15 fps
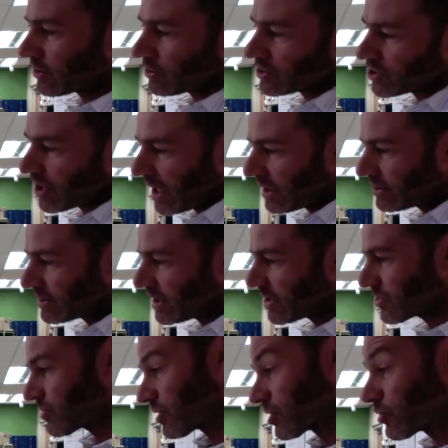or
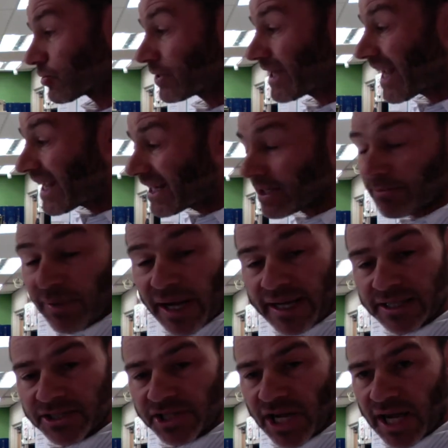childish or created by a
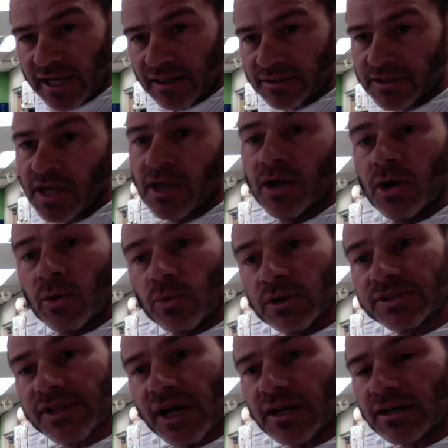child. We'll
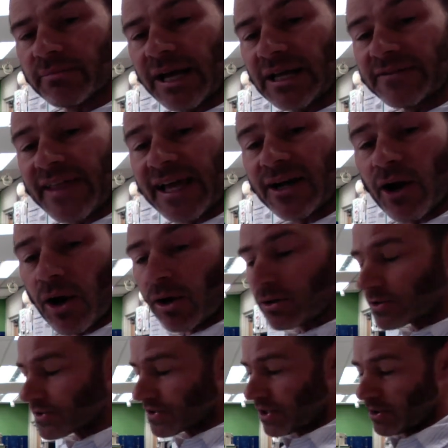talk about that
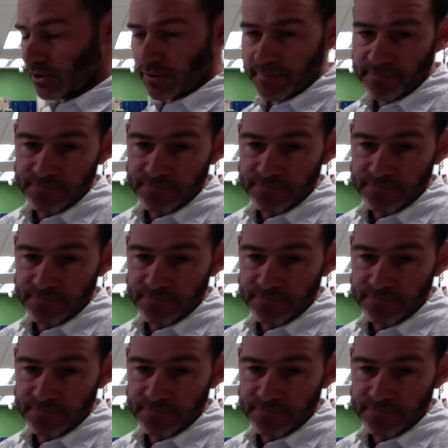also.